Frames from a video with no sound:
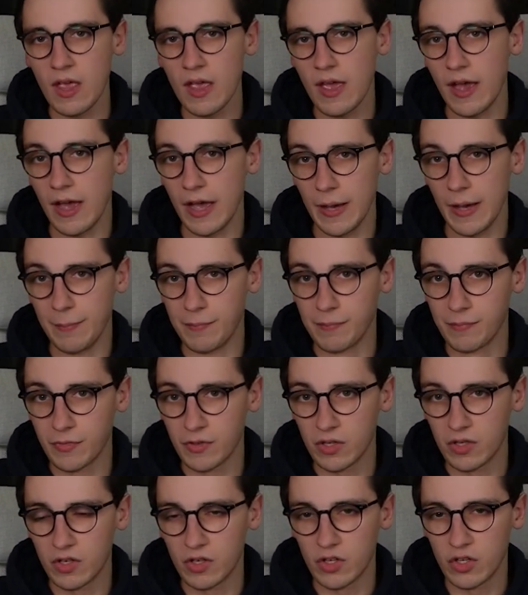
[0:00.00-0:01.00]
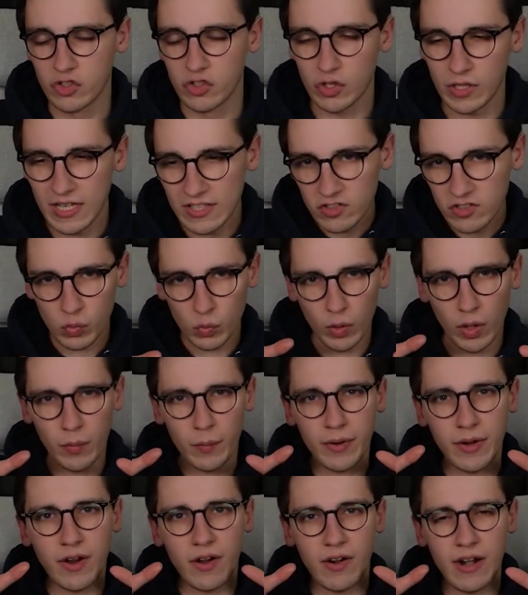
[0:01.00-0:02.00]
So that's where
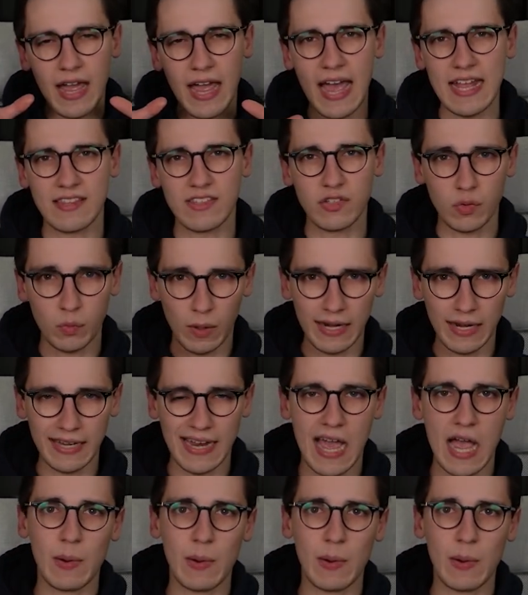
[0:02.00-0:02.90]
we are at right now.